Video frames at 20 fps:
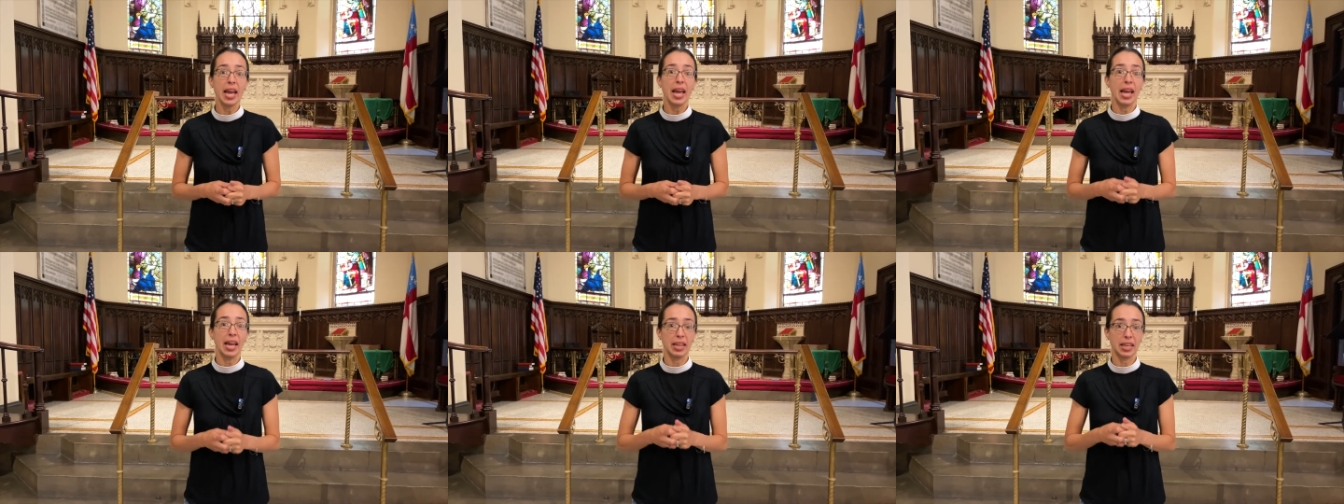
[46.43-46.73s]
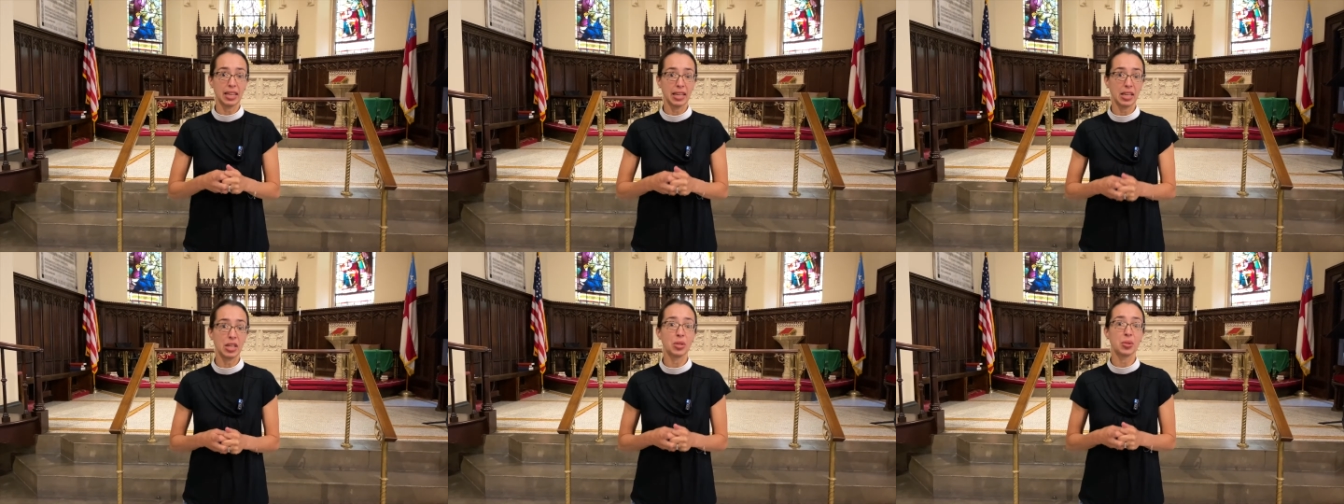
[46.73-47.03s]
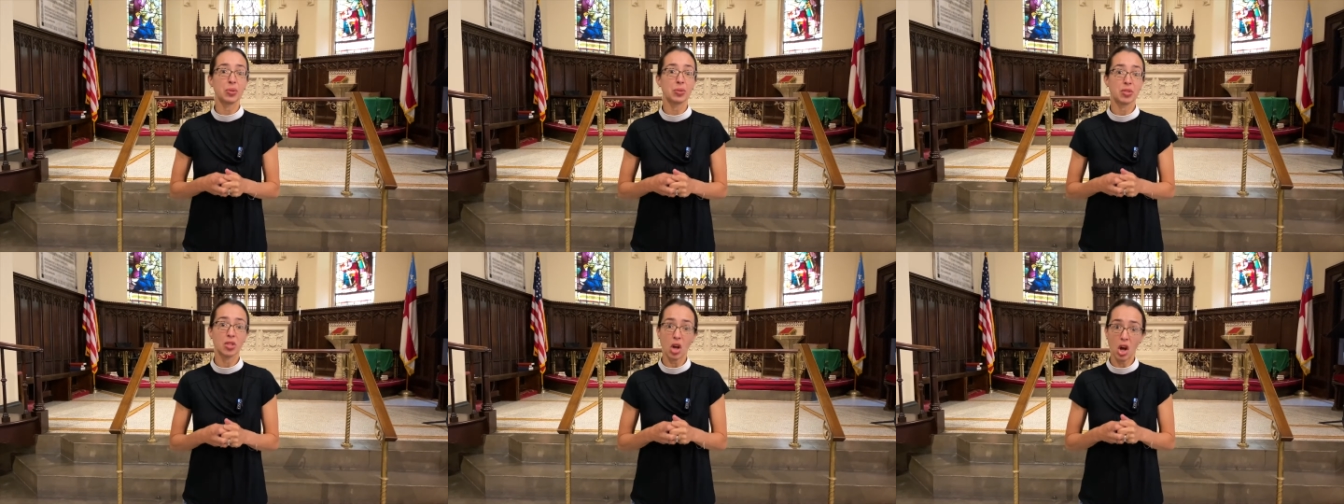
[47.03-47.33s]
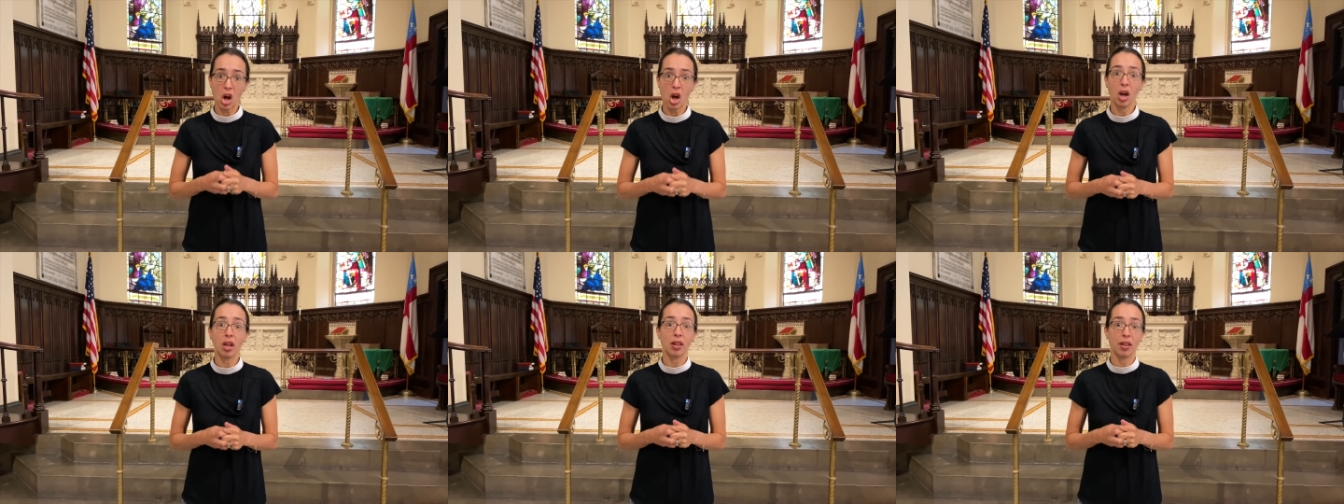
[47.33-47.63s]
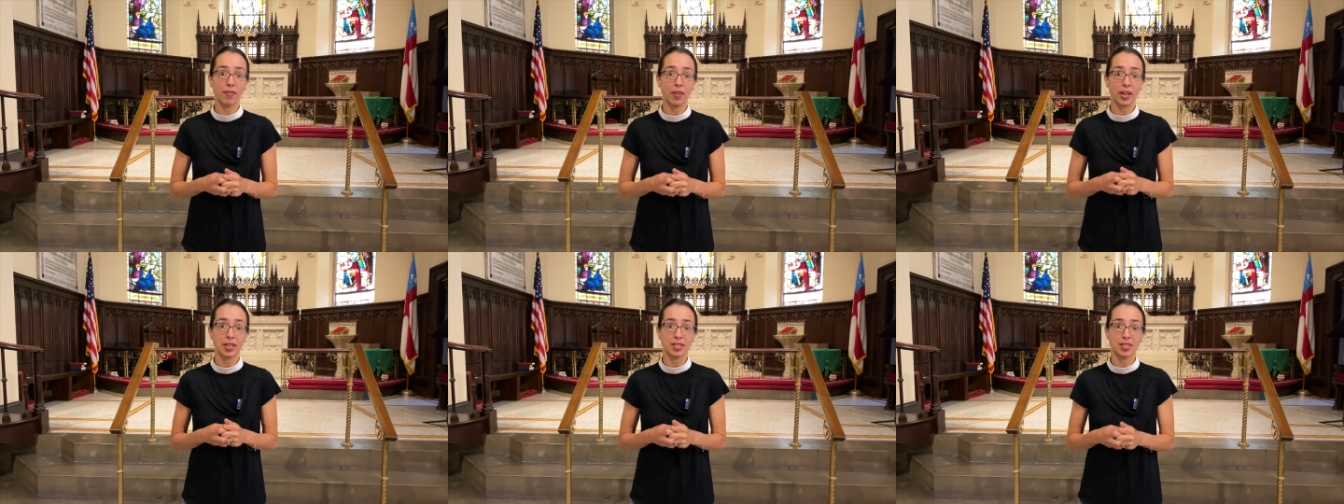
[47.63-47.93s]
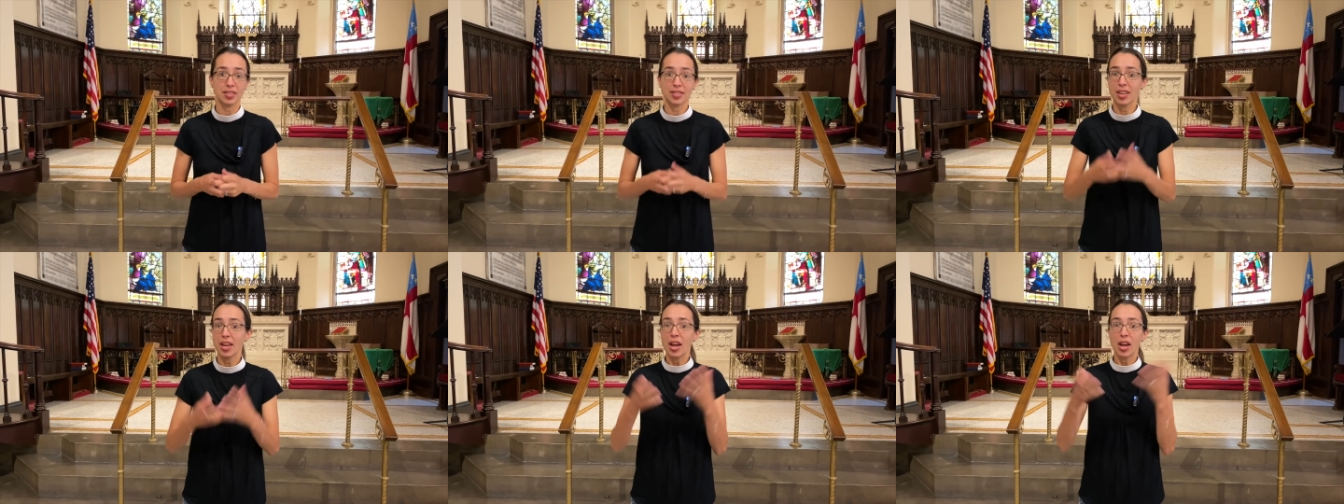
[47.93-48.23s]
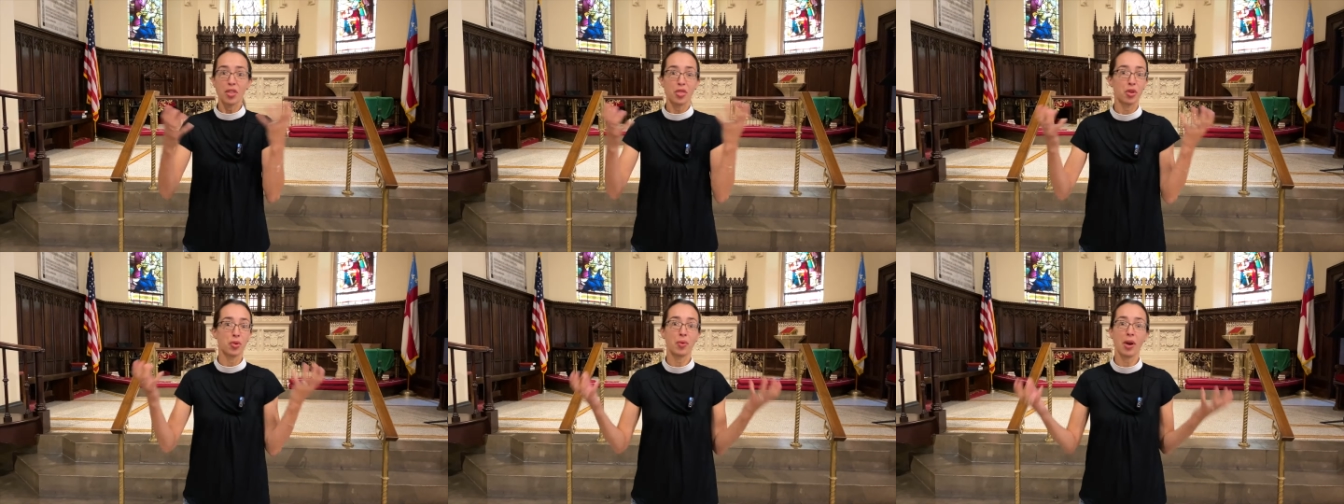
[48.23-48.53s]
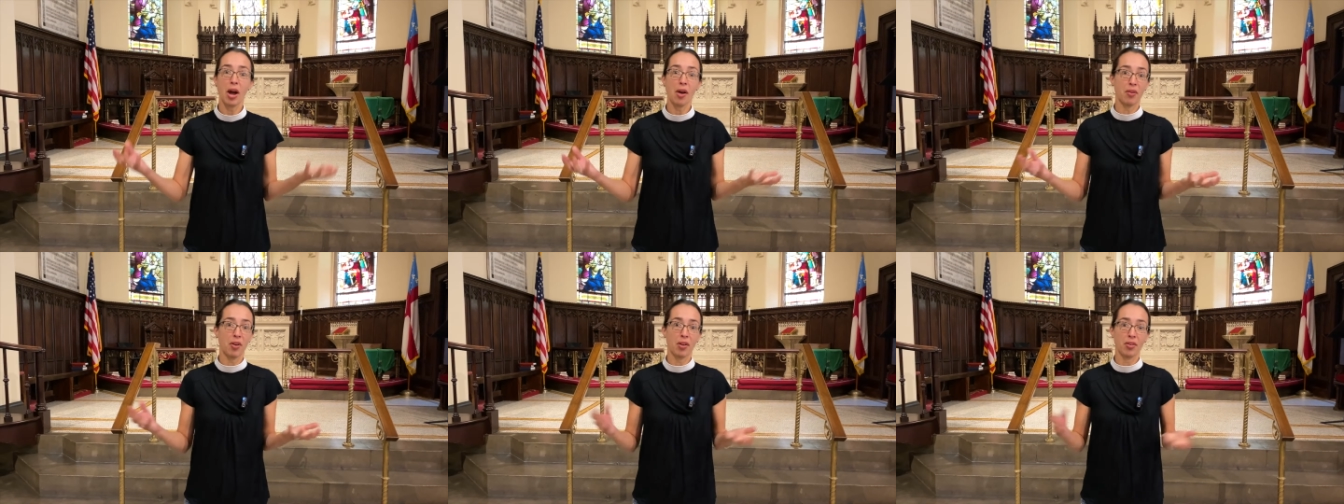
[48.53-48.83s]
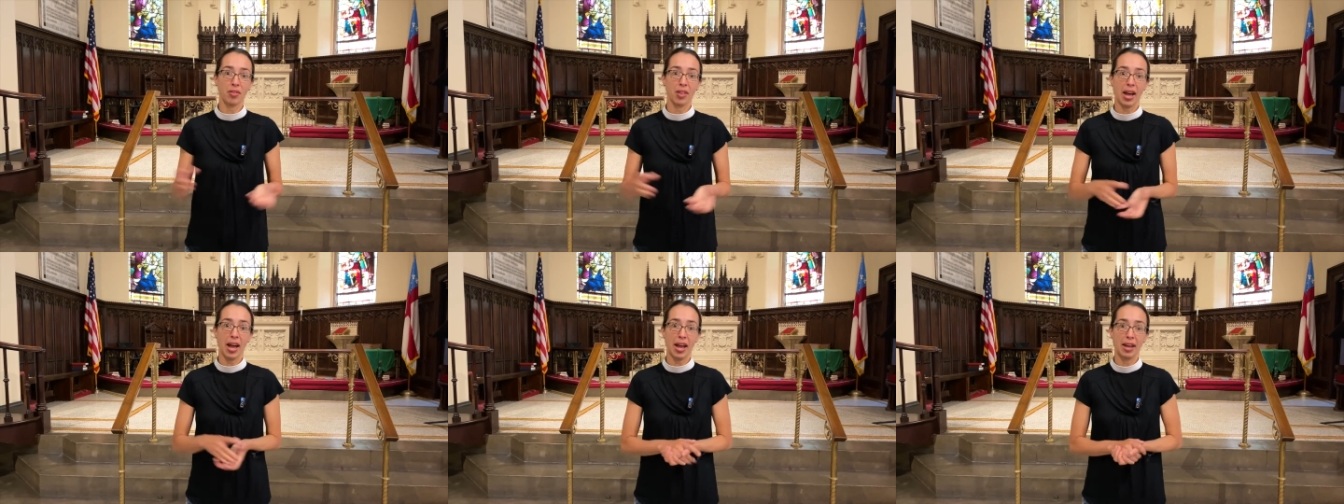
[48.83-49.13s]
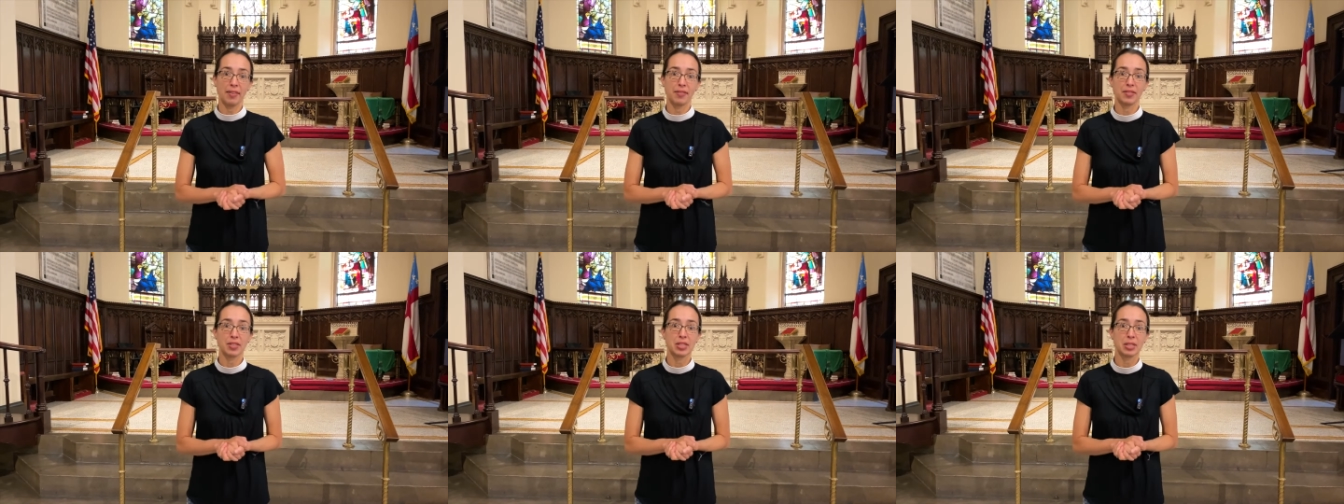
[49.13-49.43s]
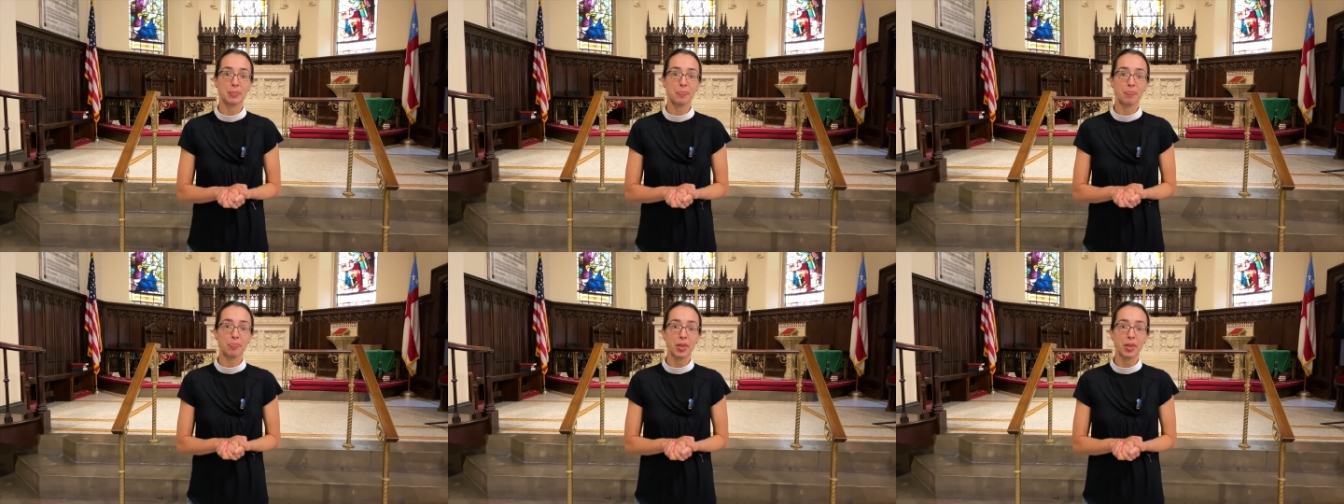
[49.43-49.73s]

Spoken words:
and heals all of us throughout our lives.